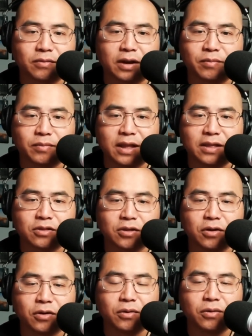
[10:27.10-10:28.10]
right? And
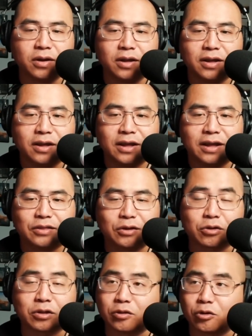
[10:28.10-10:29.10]
so
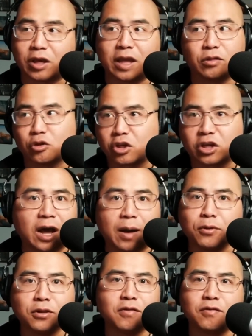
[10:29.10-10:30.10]
there's a
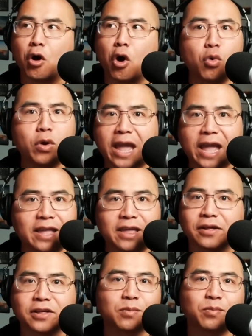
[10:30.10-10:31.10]
couple of okay
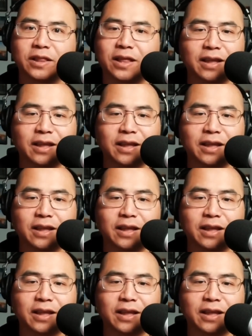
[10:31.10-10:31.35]
kills, but like